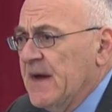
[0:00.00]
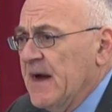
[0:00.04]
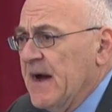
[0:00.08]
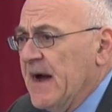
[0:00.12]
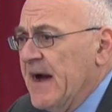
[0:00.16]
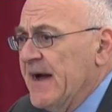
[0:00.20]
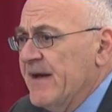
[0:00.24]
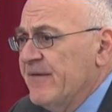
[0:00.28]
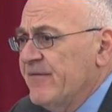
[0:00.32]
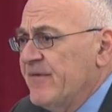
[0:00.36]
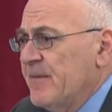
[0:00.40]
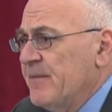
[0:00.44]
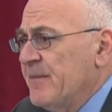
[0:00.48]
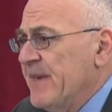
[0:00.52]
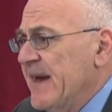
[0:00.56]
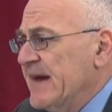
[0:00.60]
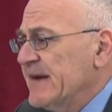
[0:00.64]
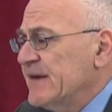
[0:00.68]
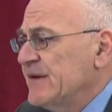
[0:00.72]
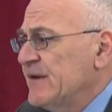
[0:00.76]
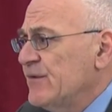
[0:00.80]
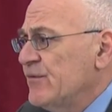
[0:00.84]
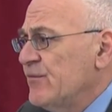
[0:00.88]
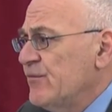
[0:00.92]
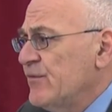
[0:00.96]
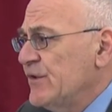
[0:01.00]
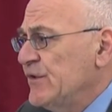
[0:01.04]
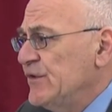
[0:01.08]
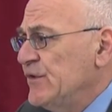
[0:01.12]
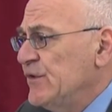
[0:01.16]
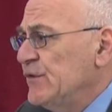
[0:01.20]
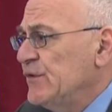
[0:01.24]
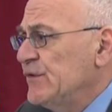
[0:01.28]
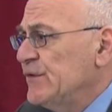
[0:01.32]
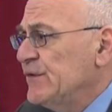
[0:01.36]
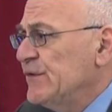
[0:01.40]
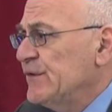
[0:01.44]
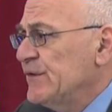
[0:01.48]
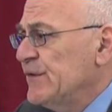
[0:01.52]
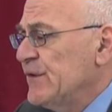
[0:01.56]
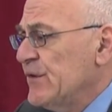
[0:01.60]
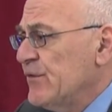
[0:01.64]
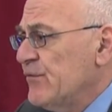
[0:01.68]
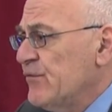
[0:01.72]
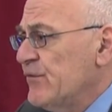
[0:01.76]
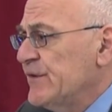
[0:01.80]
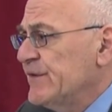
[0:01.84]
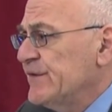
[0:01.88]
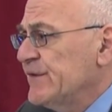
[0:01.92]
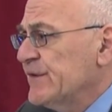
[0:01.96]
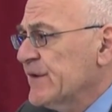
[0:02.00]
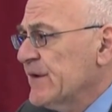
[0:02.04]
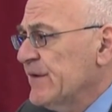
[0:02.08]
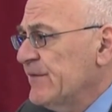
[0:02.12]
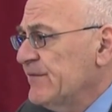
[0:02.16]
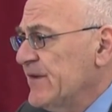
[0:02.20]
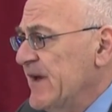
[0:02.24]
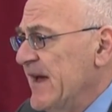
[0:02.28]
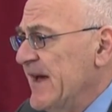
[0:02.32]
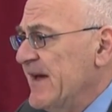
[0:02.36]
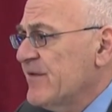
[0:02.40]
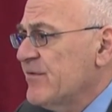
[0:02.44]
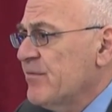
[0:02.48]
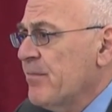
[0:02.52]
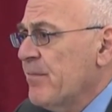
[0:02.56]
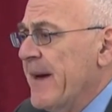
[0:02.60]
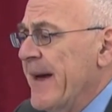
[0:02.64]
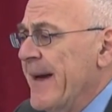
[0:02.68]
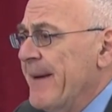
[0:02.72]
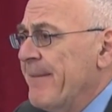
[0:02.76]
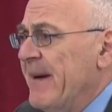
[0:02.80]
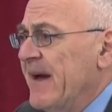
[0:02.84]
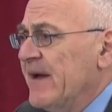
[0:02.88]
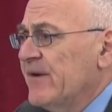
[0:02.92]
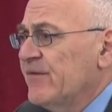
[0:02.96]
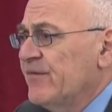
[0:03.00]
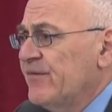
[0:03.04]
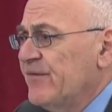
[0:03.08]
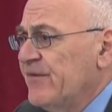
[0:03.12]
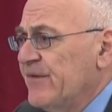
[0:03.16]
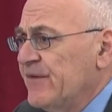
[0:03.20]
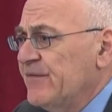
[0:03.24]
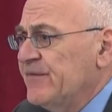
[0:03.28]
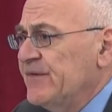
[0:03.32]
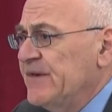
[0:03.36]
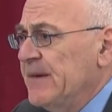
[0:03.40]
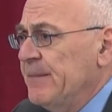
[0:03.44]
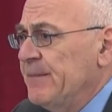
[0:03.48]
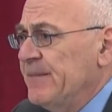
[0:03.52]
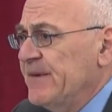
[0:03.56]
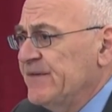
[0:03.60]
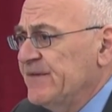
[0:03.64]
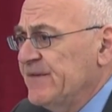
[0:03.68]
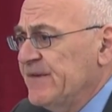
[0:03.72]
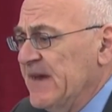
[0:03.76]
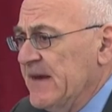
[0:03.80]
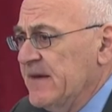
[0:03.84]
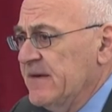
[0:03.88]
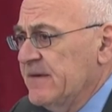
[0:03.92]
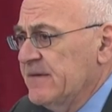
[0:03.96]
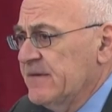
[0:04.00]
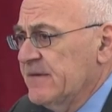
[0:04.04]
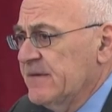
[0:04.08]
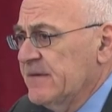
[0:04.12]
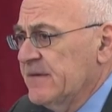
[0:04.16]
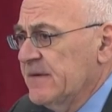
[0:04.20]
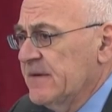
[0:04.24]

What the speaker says: Ivermectin reduces the risk of death by about 50%.